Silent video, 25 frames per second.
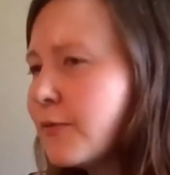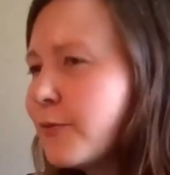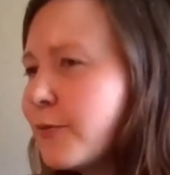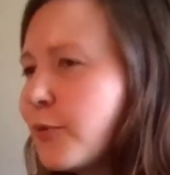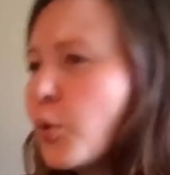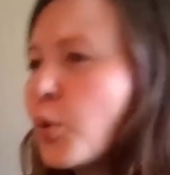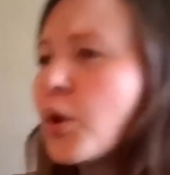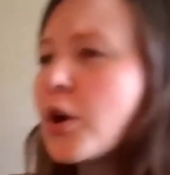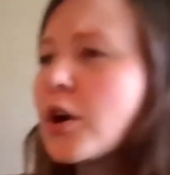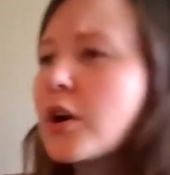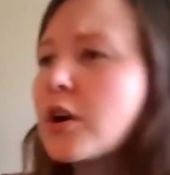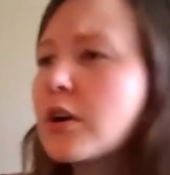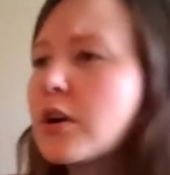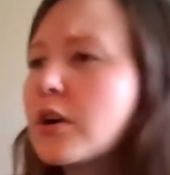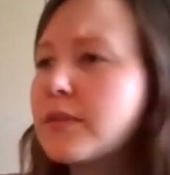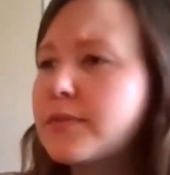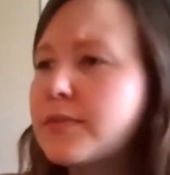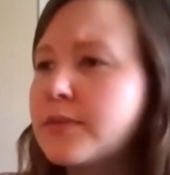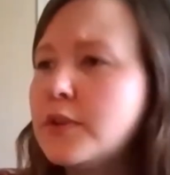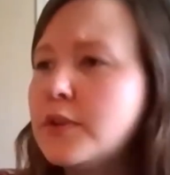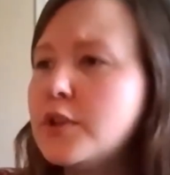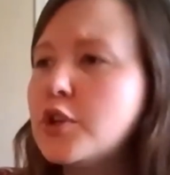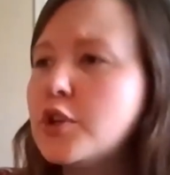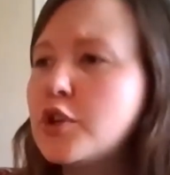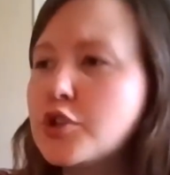
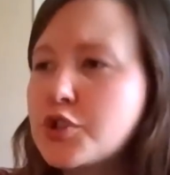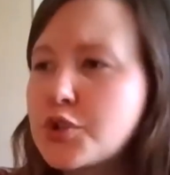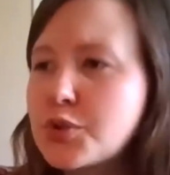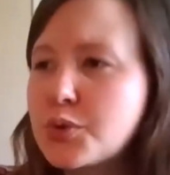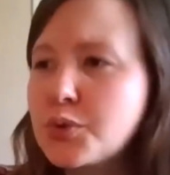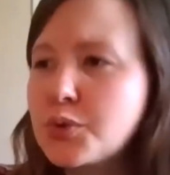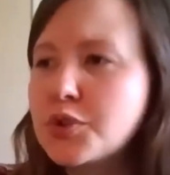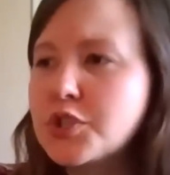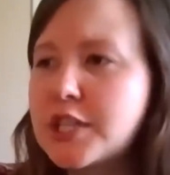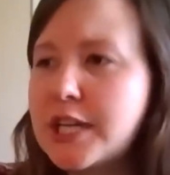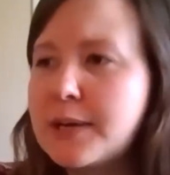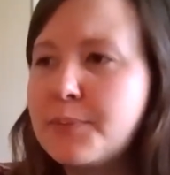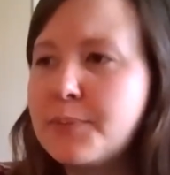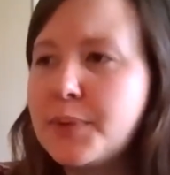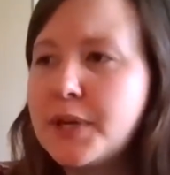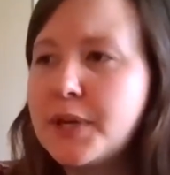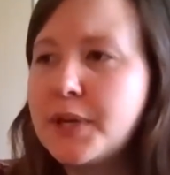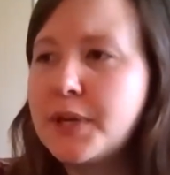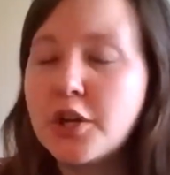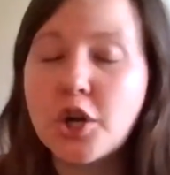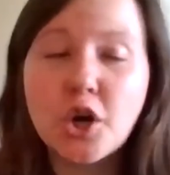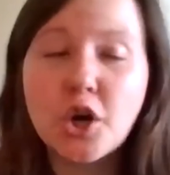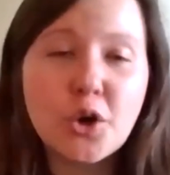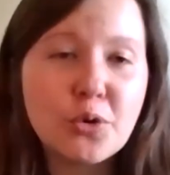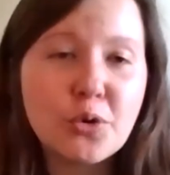for your school
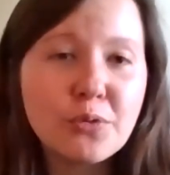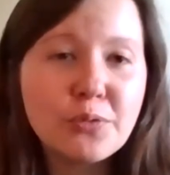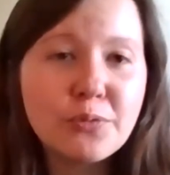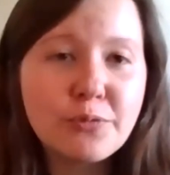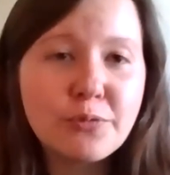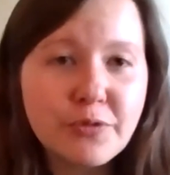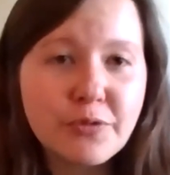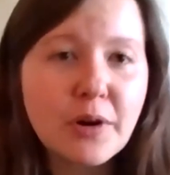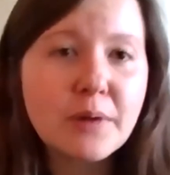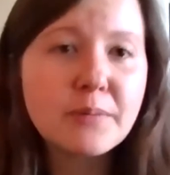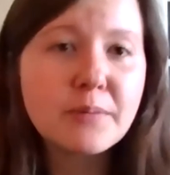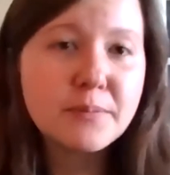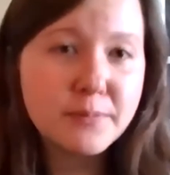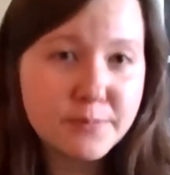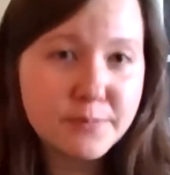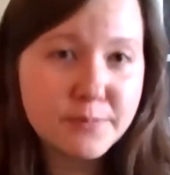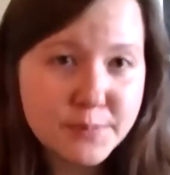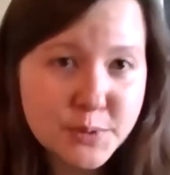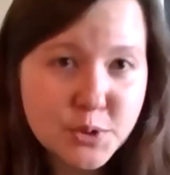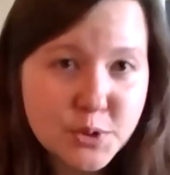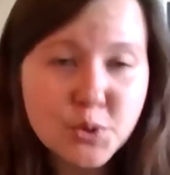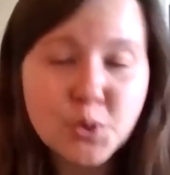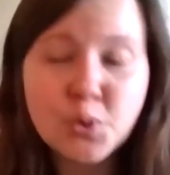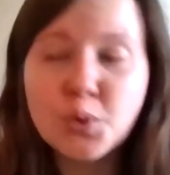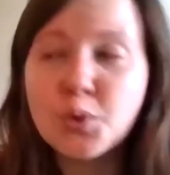champion to go from
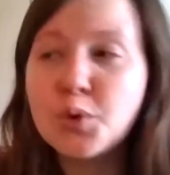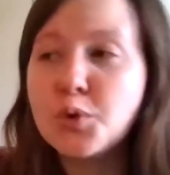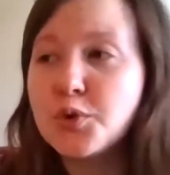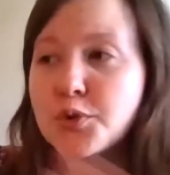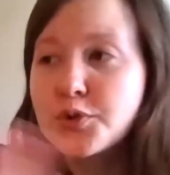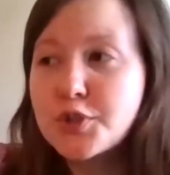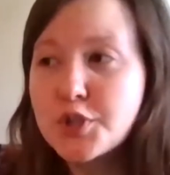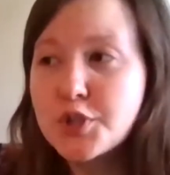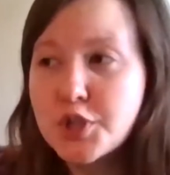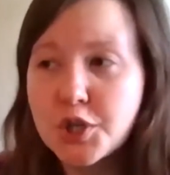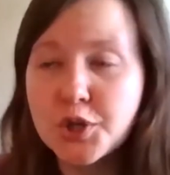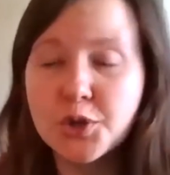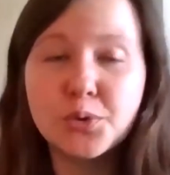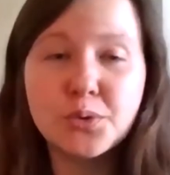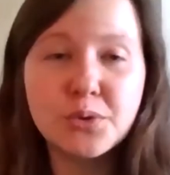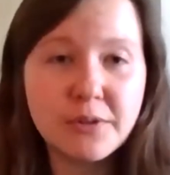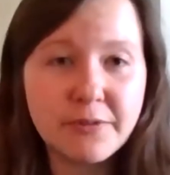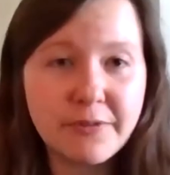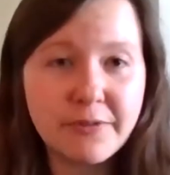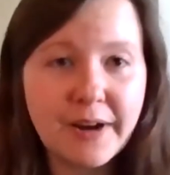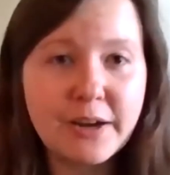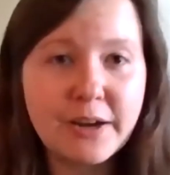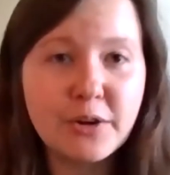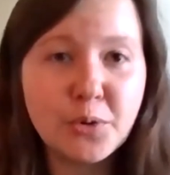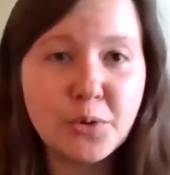school to the
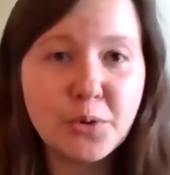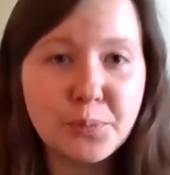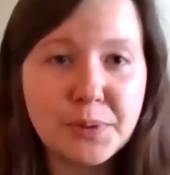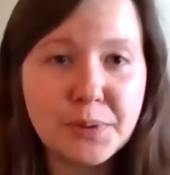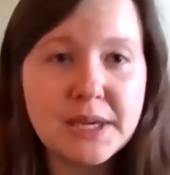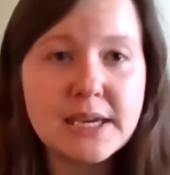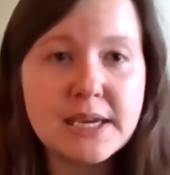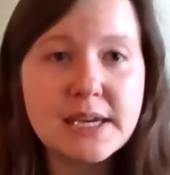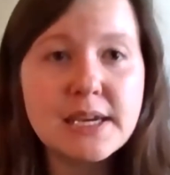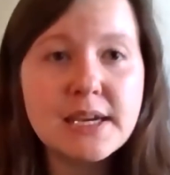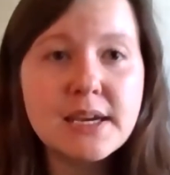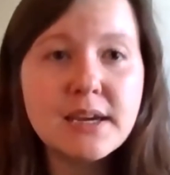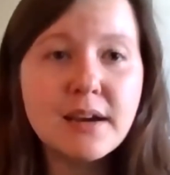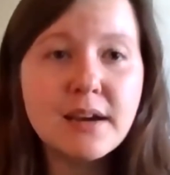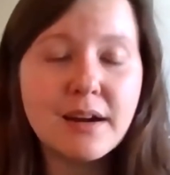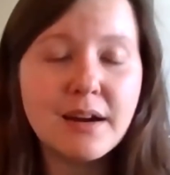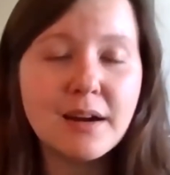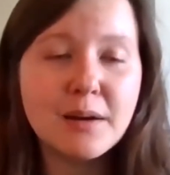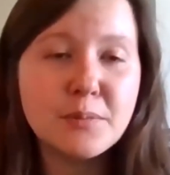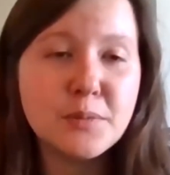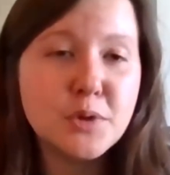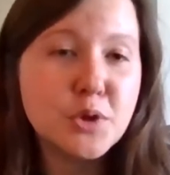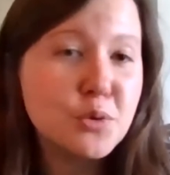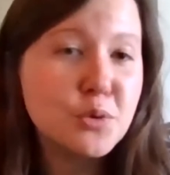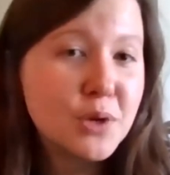final B,
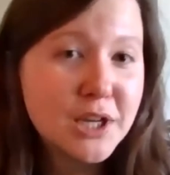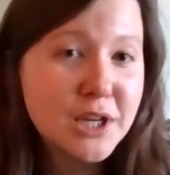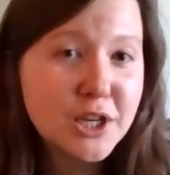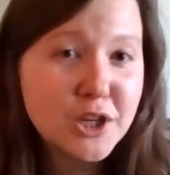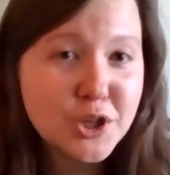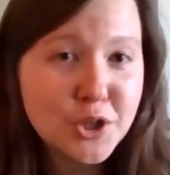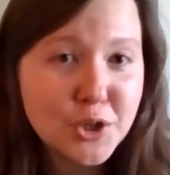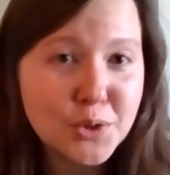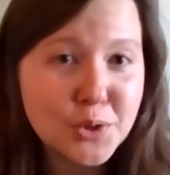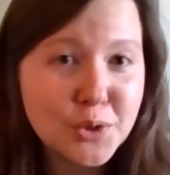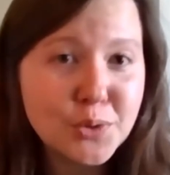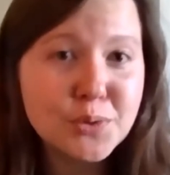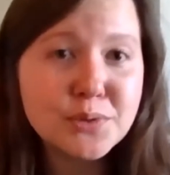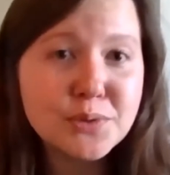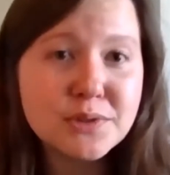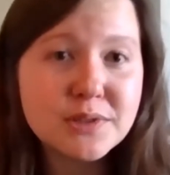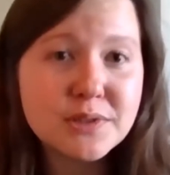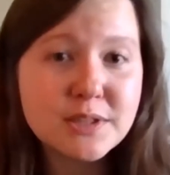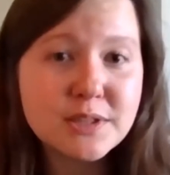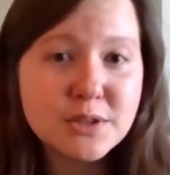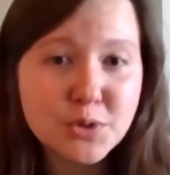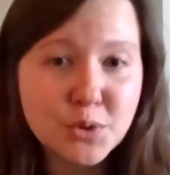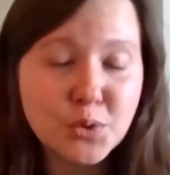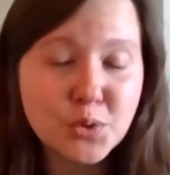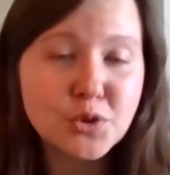you can use
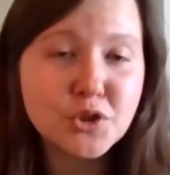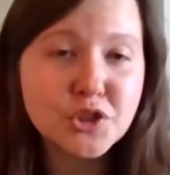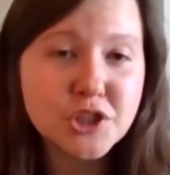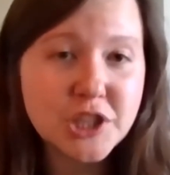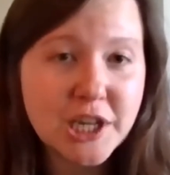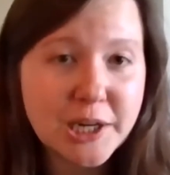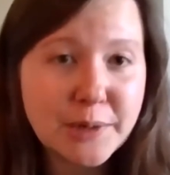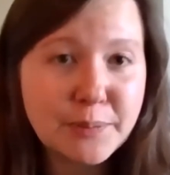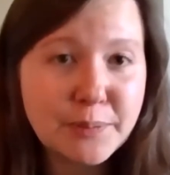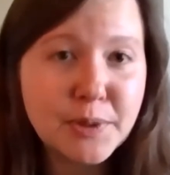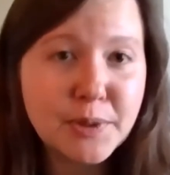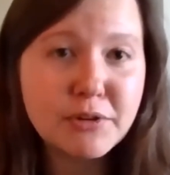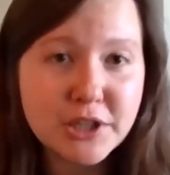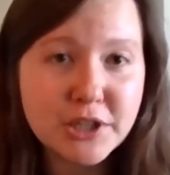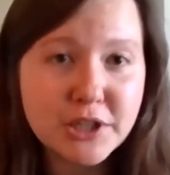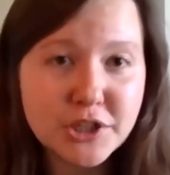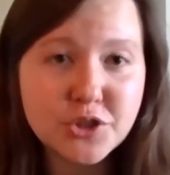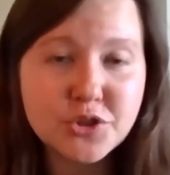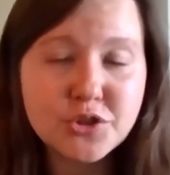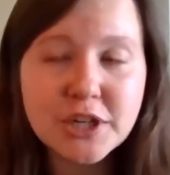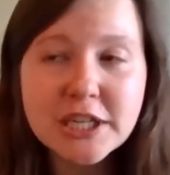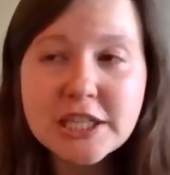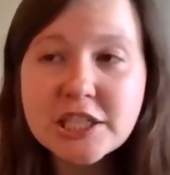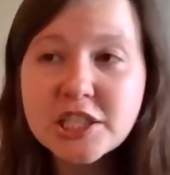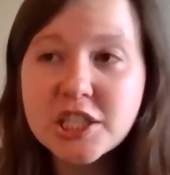school champion
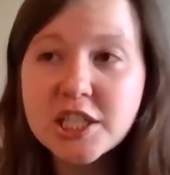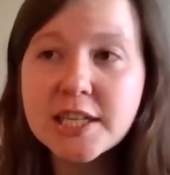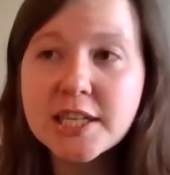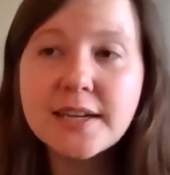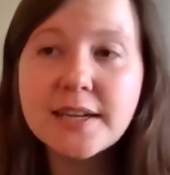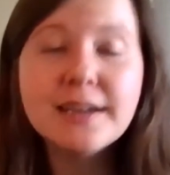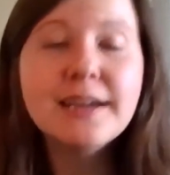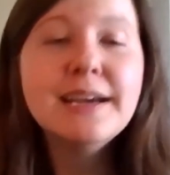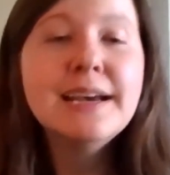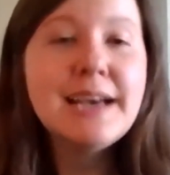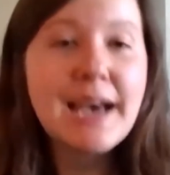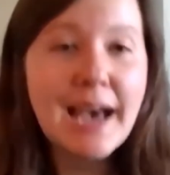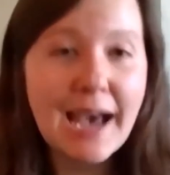registration.